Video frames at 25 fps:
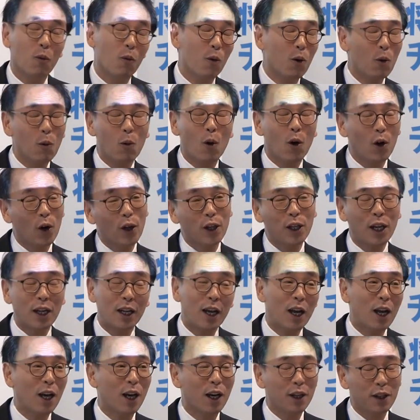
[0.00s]
worry
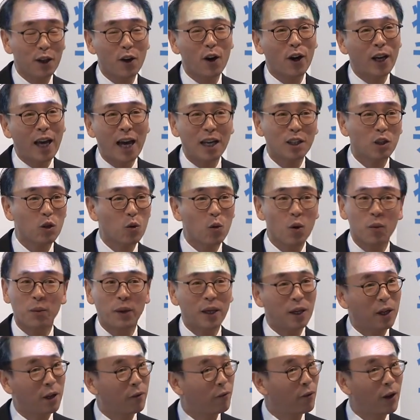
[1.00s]
that your cash will
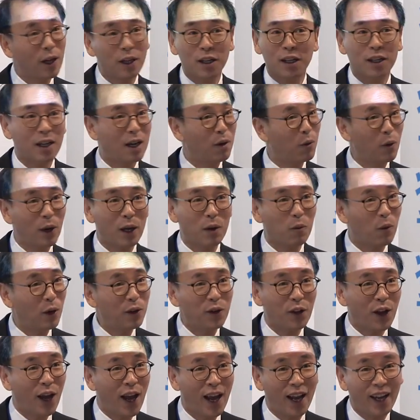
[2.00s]
be inflated away
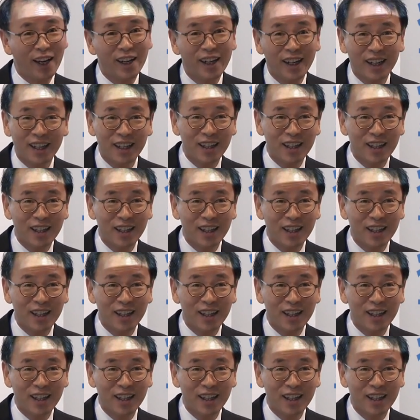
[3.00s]
one day.